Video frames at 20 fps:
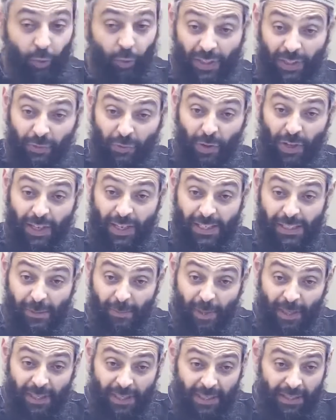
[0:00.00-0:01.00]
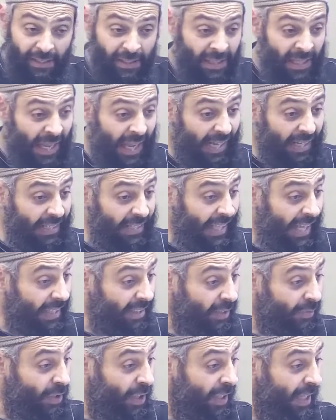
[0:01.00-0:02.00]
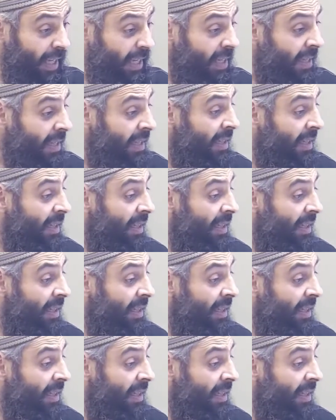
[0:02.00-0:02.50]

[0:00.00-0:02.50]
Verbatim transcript: But what if I raise my kid and at the end of the day,